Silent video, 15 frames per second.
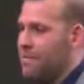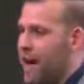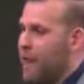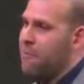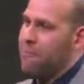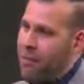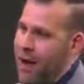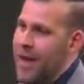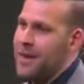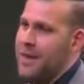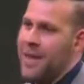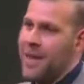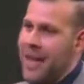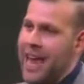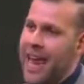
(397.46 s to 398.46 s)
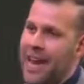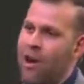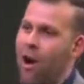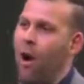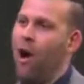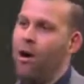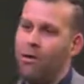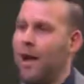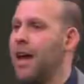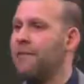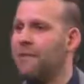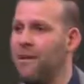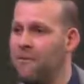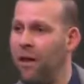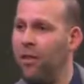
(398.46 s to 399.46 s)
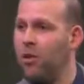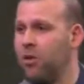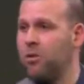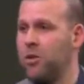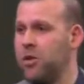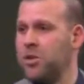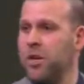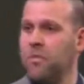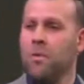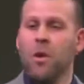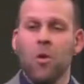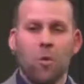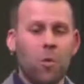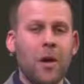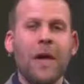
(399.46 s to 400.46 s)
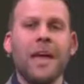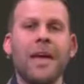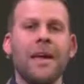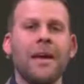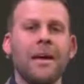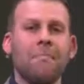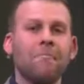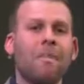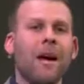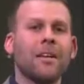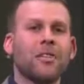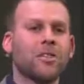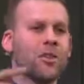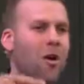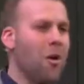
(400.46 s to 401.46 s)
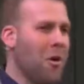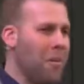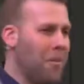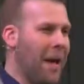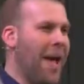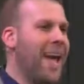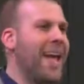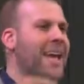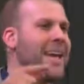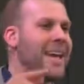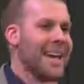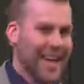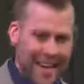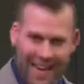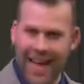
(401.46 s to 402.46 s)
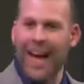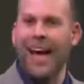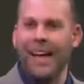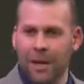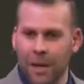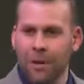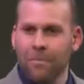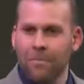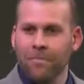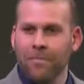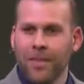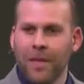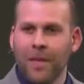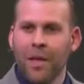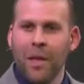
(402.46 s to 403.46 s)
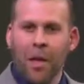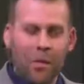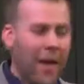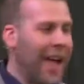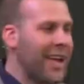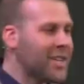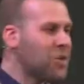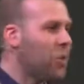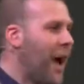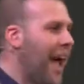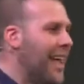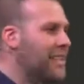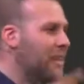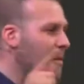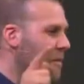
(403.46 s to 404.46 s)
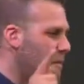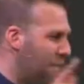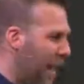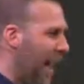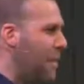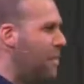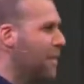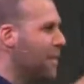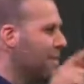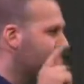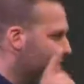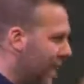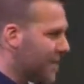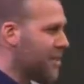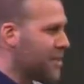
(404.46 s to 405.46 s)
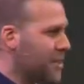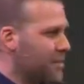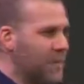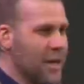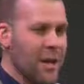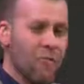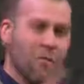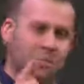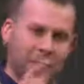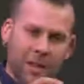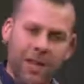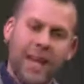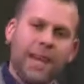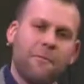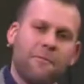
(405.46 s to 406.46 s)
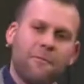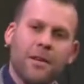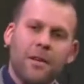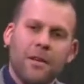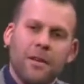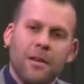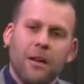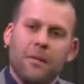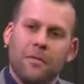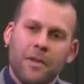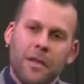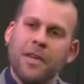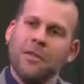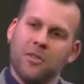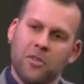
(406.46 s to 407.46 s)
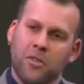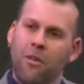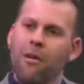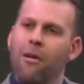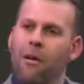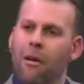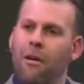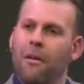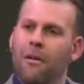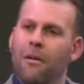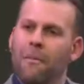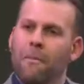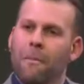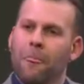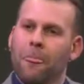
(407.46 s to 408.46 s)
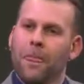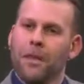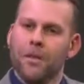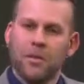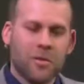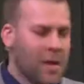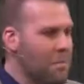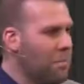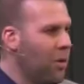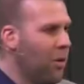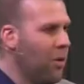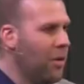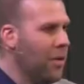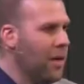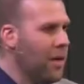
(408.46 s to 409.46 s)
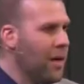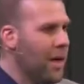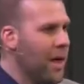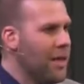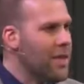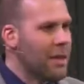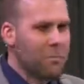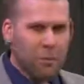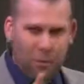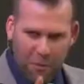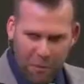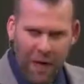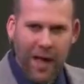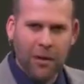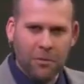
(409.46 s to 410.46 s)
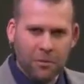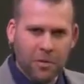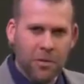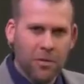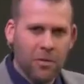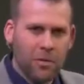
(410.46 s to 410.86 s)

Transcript: my friend, in our life, fellow Christian, we must obey God. That's why it's a fabulous lesson from the life of King Saul. Simple, yet profound.